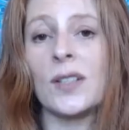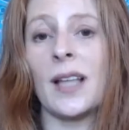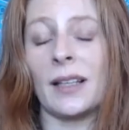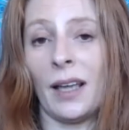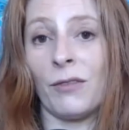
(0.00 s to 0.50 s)

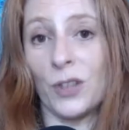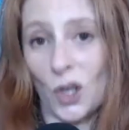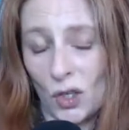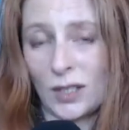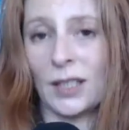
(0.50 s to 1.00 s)
that have
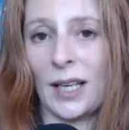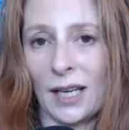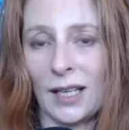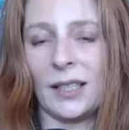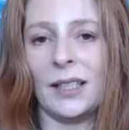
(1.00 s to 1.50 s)
not,
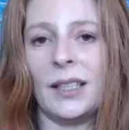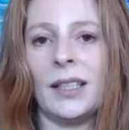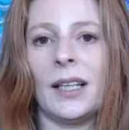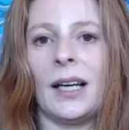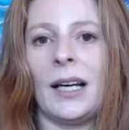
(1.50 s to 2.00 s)
luckily,